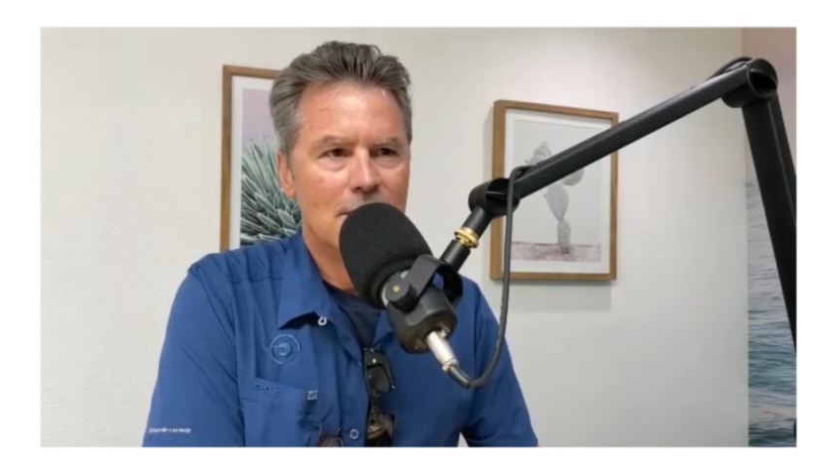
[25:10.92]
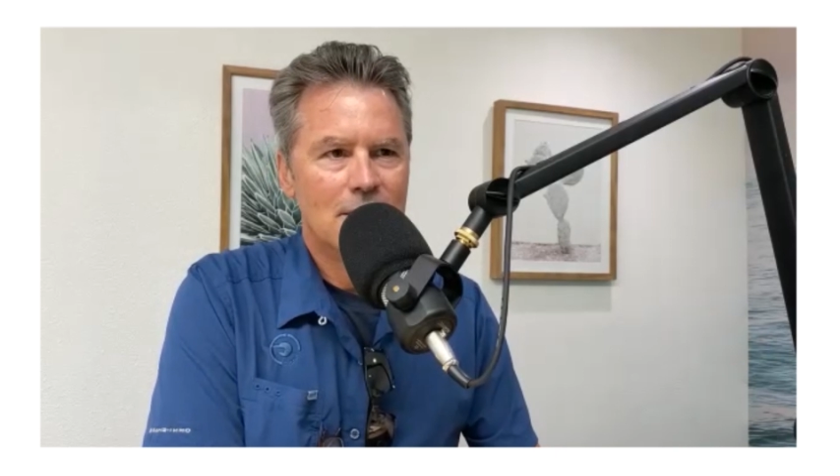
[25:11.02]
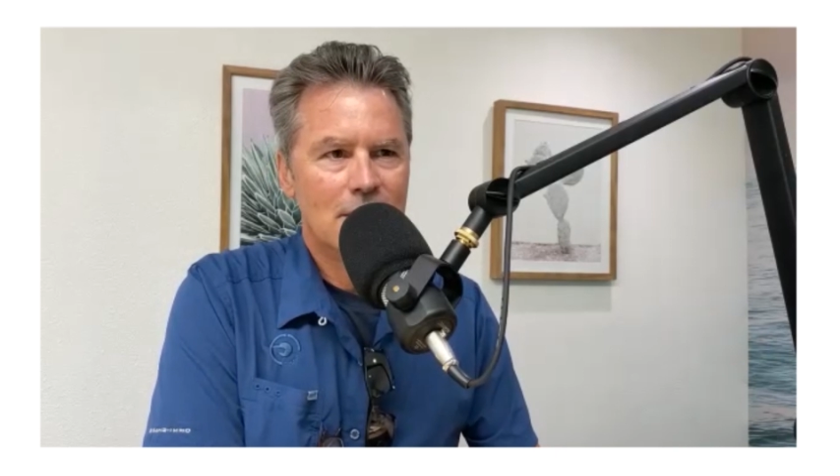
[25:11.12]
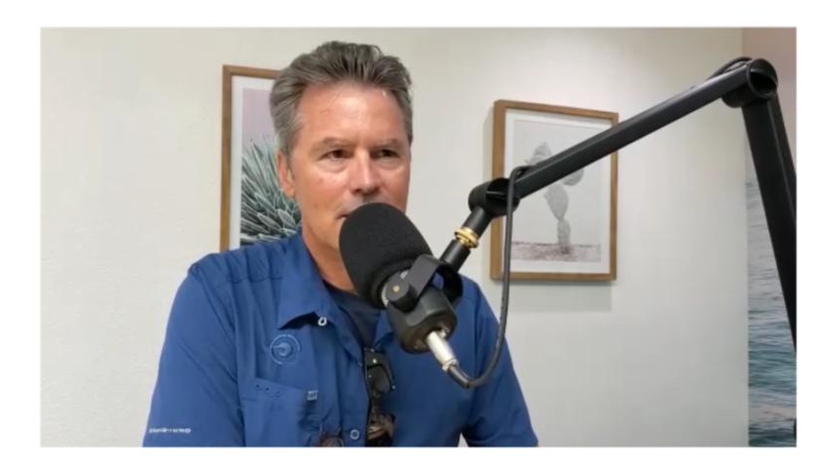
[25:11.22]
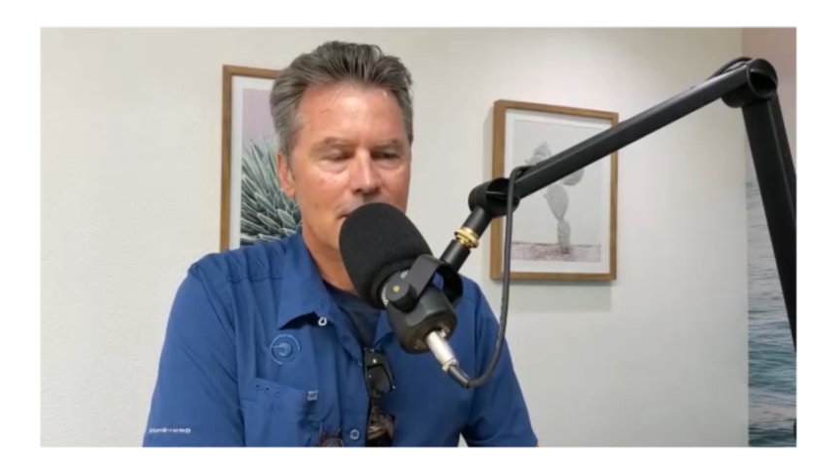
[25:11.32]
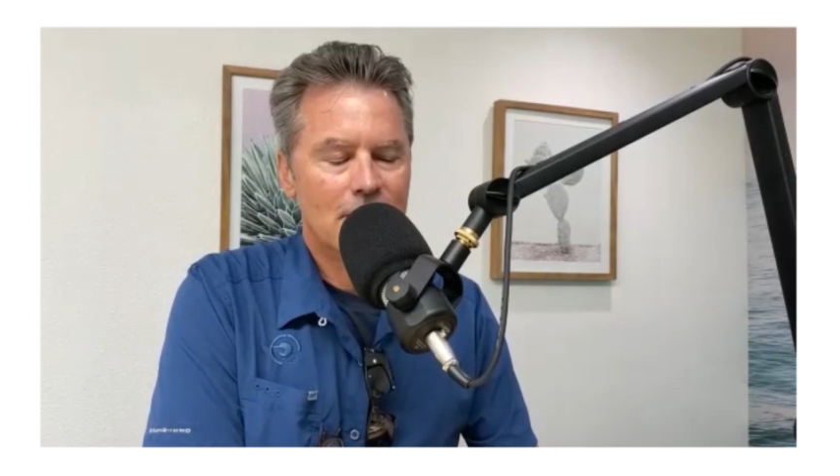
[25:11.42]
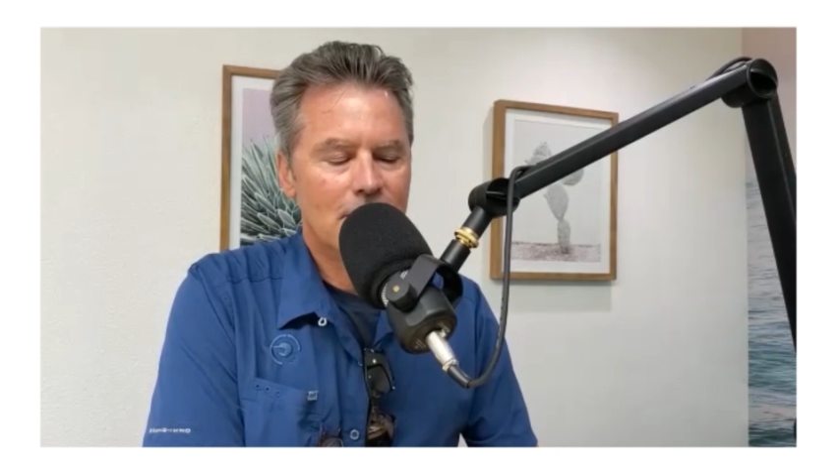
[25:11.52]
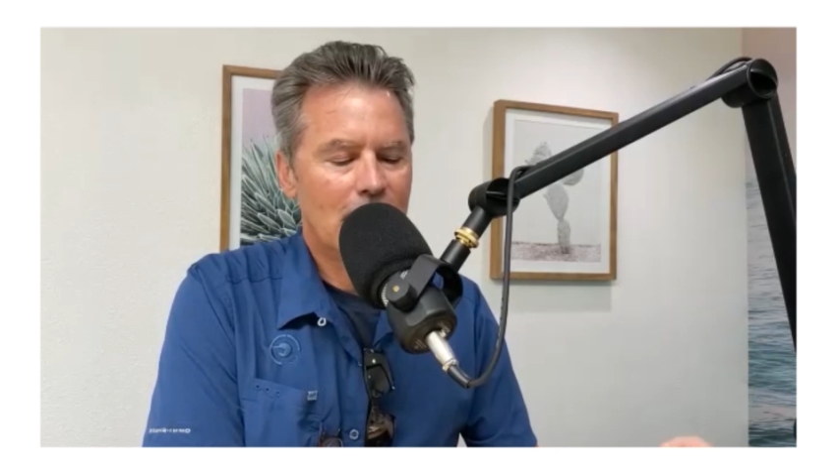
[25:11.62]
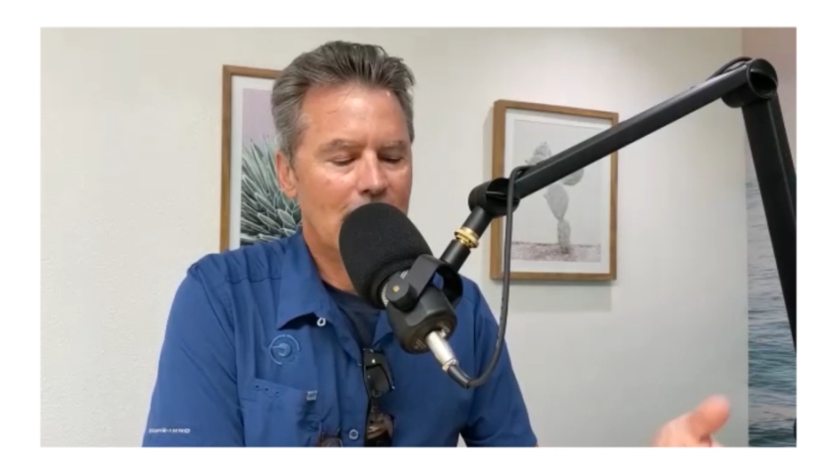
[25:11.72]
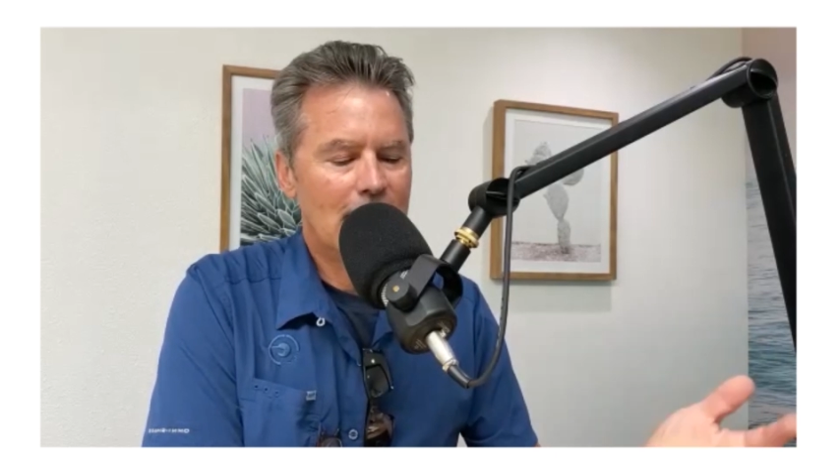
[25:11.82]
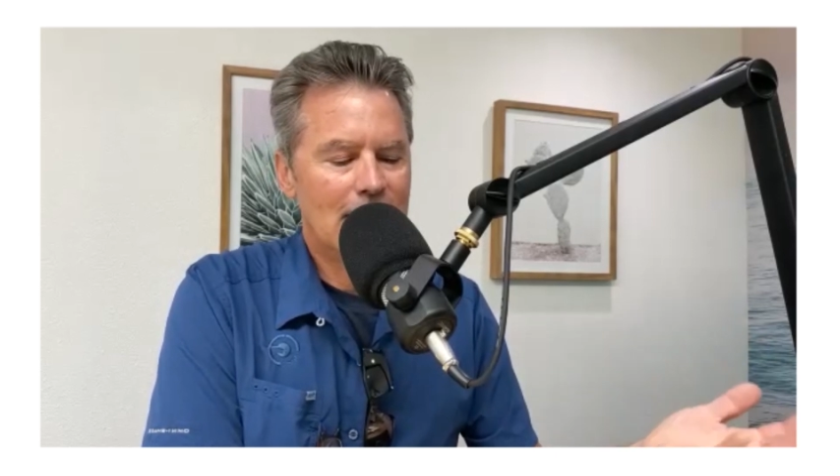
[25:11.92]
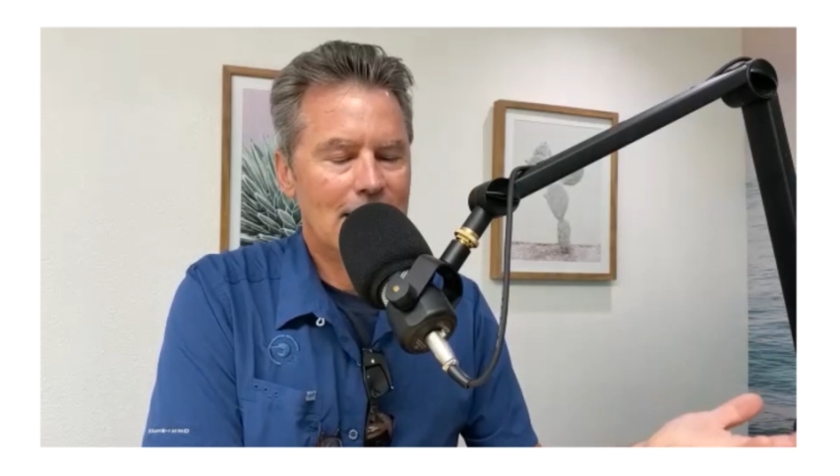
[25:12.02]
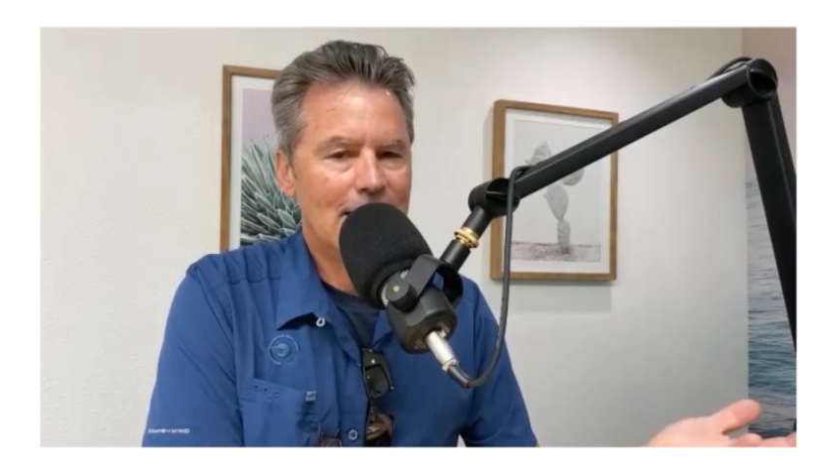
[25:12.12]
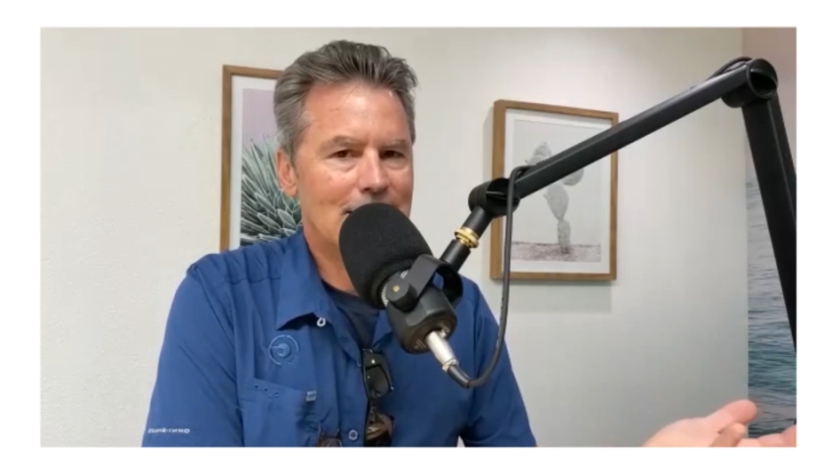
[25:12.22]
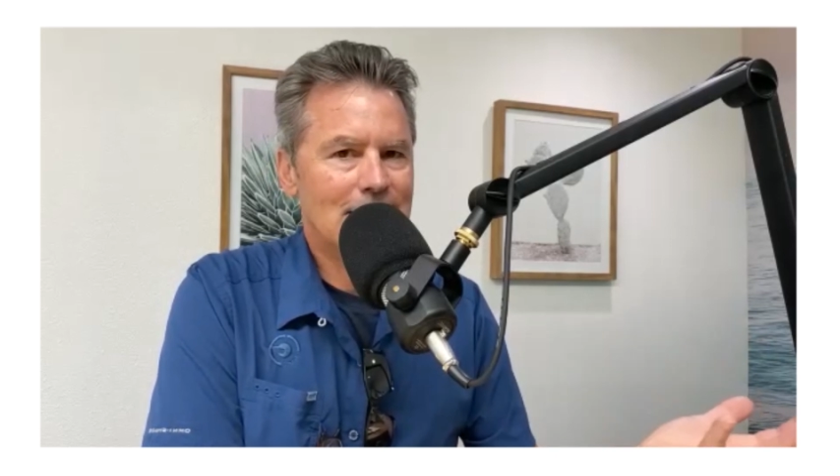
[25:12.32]

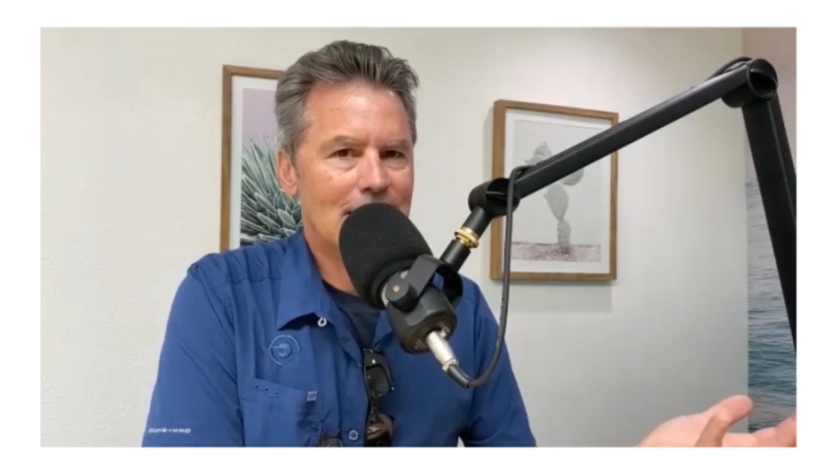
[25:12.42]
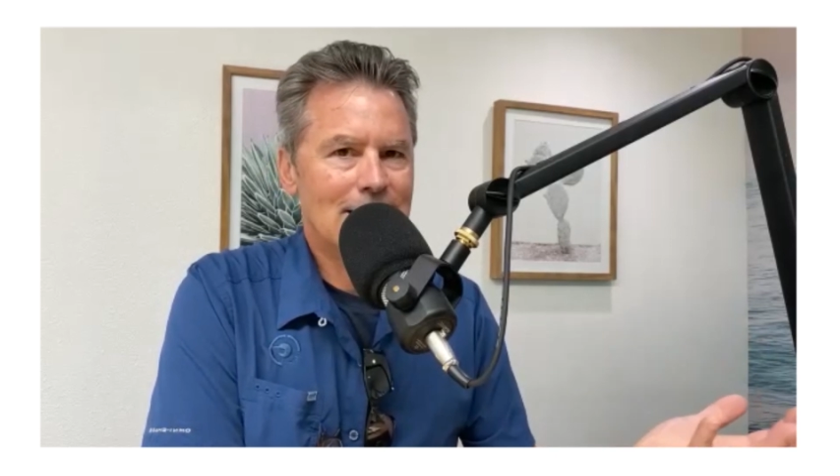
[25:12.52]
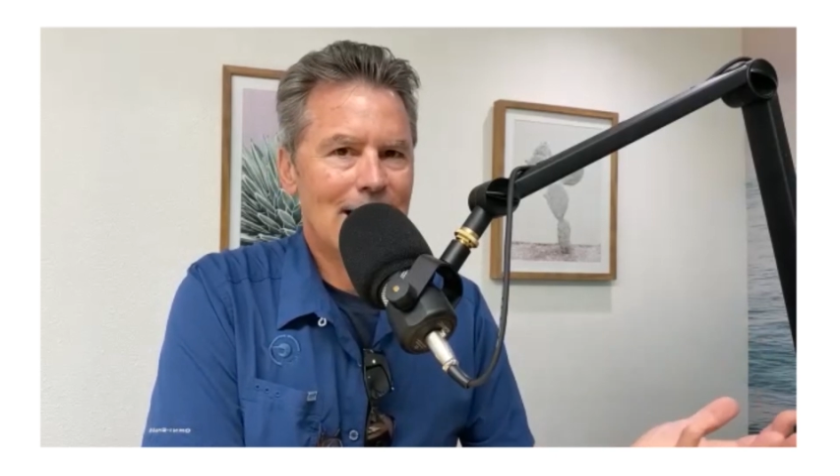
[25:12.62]
It's